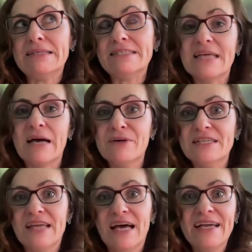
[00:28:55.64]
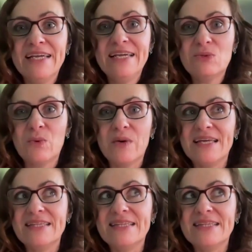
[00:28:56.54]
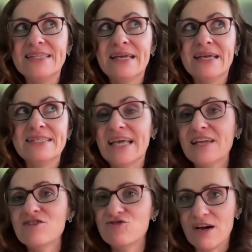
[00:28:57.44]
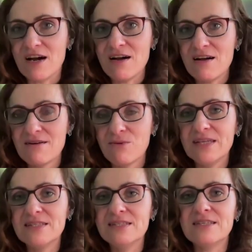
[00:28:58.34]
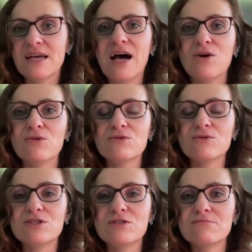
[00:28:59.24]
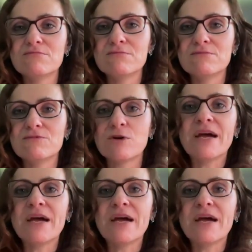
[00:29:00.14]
summer night when Sandra went out from